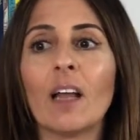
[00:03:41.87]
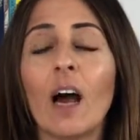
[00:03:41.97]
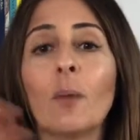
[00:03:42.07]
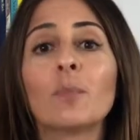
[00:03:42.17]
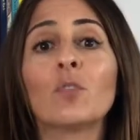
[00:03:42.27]

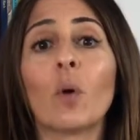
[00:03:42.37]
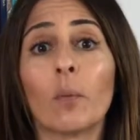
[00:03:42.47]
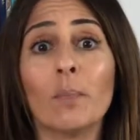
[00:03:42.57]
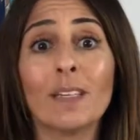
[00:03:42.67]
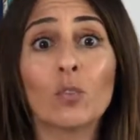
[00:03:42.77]
up to
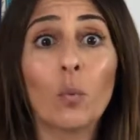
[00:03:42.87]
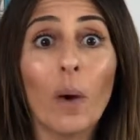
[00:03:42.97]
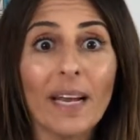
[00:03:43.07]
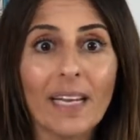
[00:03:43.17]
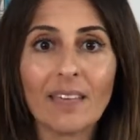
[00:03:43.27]
our
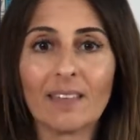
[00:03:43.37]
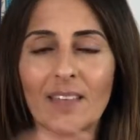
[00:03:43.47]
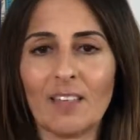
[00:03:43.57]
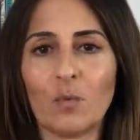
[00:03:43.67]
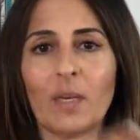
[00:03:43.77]
mid-20s.
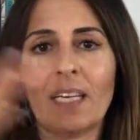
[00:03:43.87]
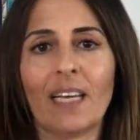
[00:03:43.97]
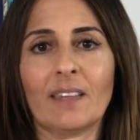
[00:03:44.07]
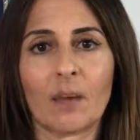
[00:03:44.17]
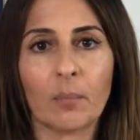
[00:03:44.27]
That's when it
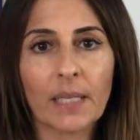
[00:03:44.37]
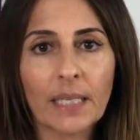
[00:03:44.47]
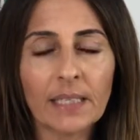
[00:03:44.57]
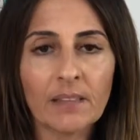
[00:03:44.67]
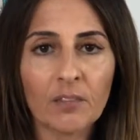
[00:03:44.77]
gets
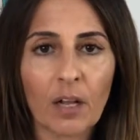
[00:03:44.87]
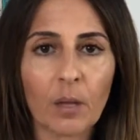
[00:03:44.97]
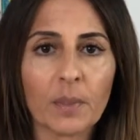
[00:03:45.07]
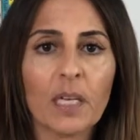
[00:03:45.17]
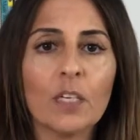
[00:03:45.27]
completely developed.